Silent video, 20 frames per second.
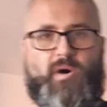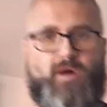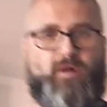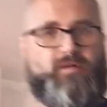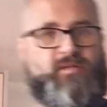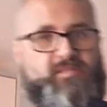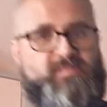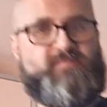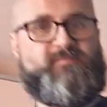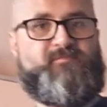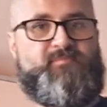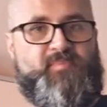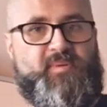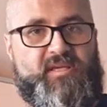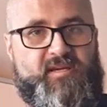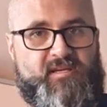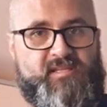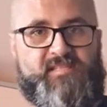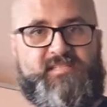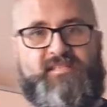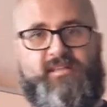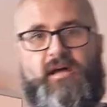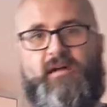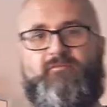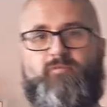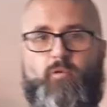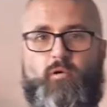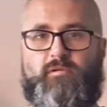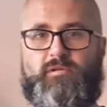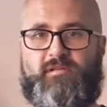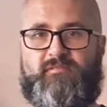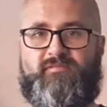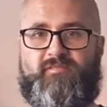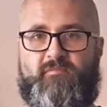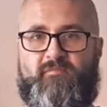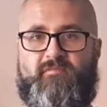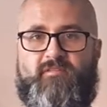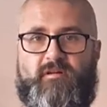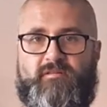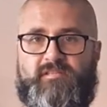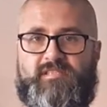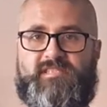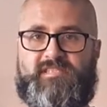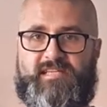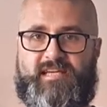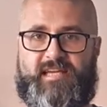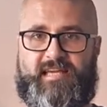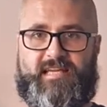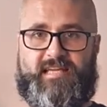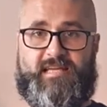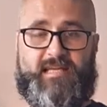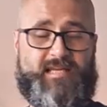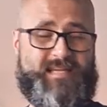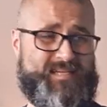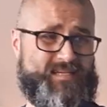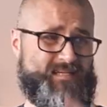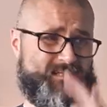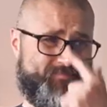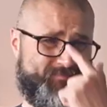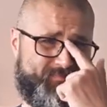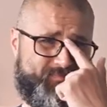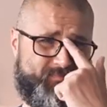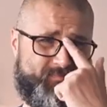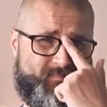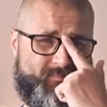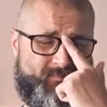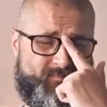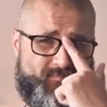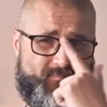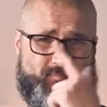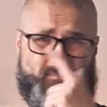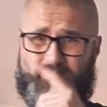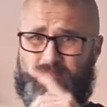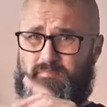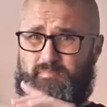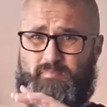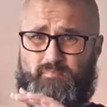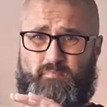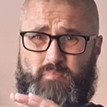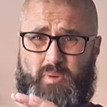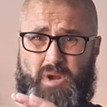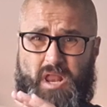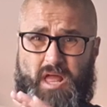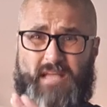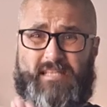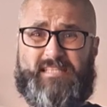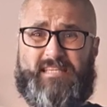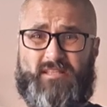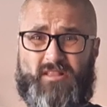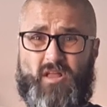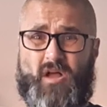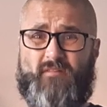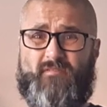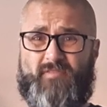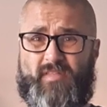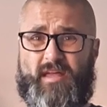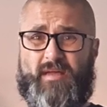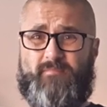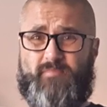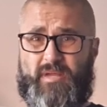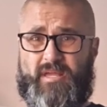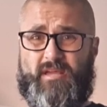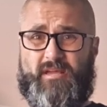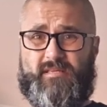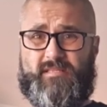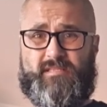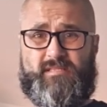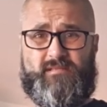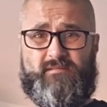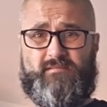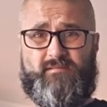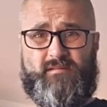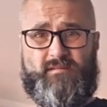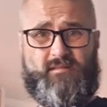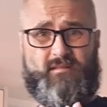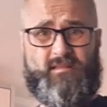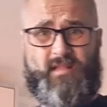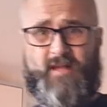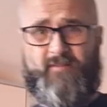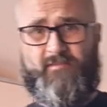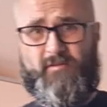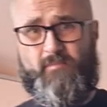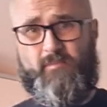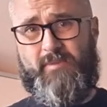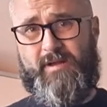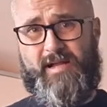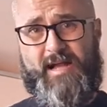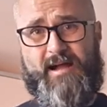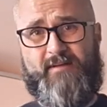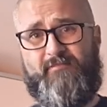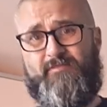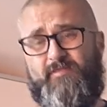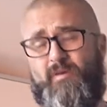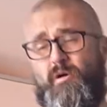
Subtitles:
box of beers that I've ordered from Vault City. Bloody love their beers, love them, can't